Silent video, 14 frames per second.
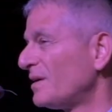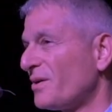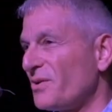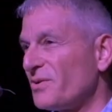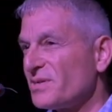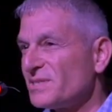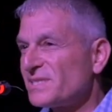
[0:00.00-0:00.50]

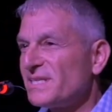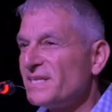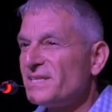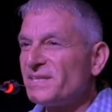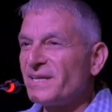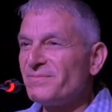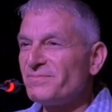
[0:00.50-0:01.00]
You can see
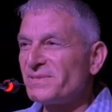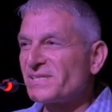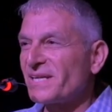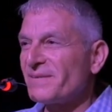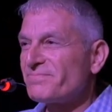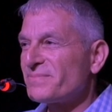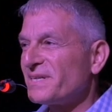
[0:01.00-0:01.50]
the numbers
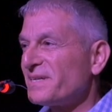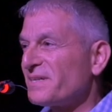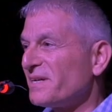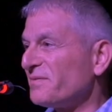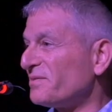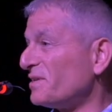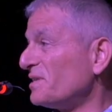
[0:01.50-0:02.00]
up there.
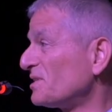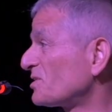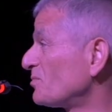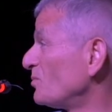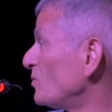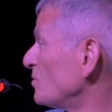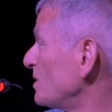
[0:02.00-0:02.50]
They're very
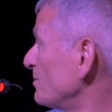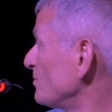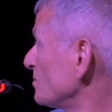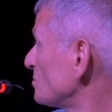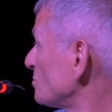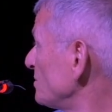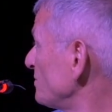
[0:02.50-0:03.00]
small. I'm
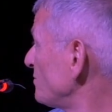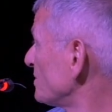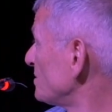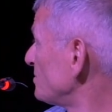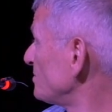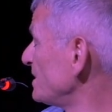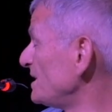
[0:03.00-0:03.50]
not sure if you
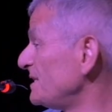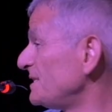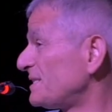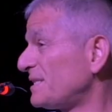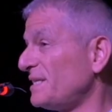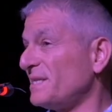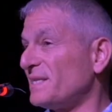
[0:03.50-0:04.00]
can really
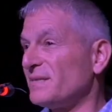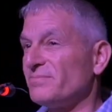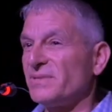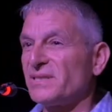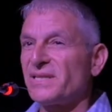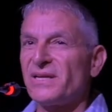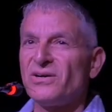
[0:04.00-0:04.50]
see them,
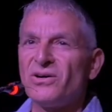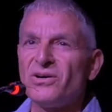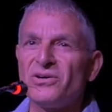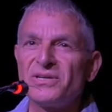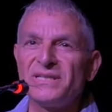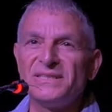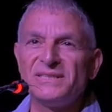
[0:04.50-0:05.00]
but they
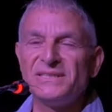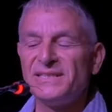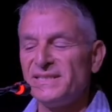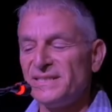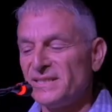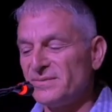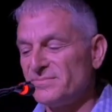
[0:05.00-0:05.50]
are in
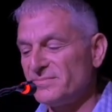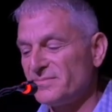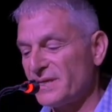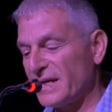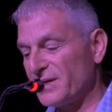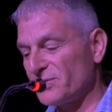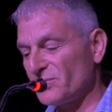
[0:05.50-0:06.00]
the
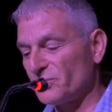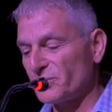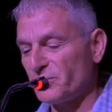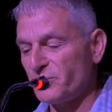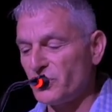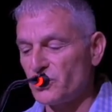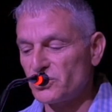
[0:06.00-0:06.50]
annual
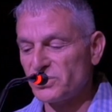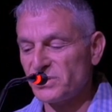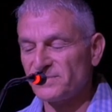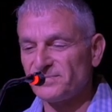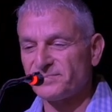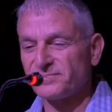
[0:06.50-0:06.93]
report.